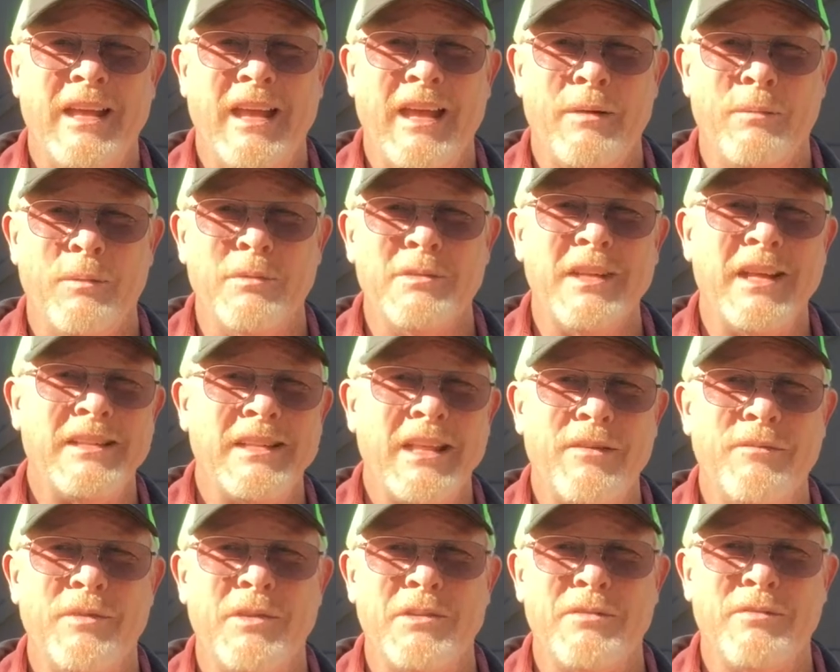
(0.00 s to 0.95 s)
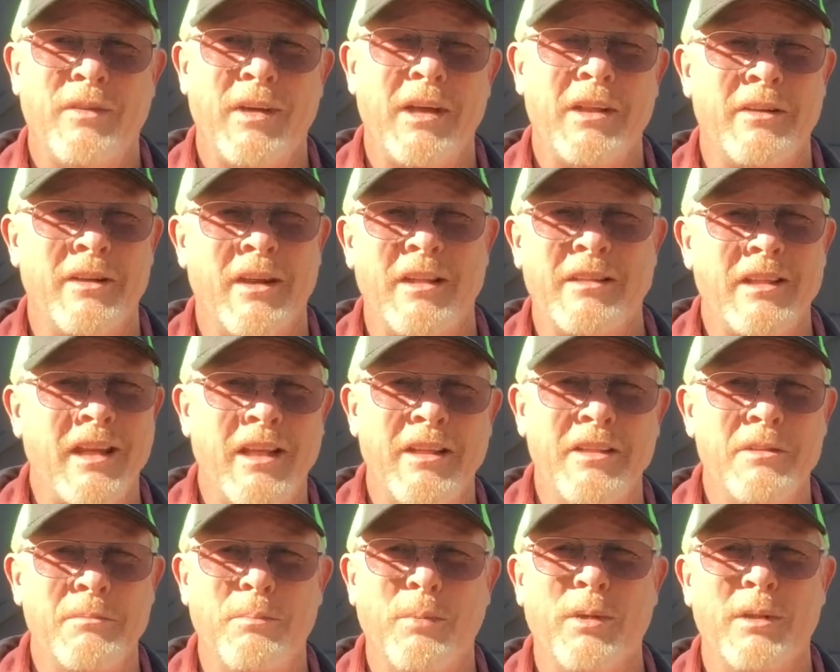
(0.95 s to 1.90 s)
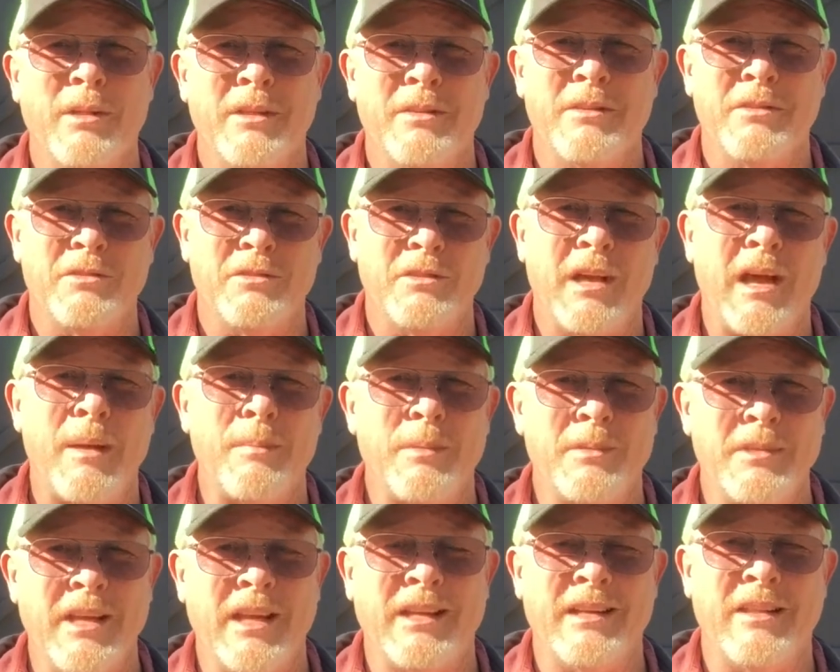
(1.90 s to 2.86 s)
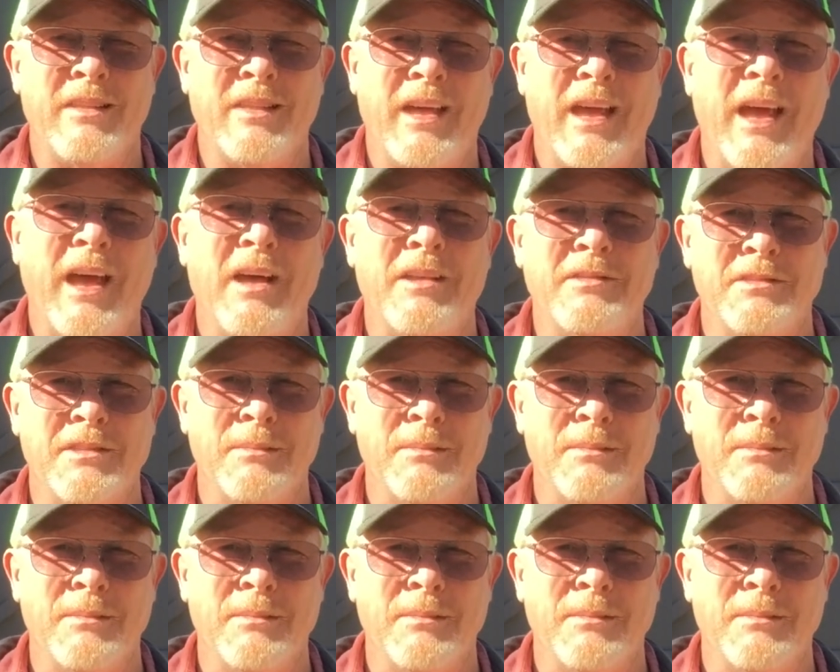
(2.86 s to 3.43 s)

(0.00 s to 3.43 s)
And we'll take that fish finder, I'll either put it in the shop or take it in the house.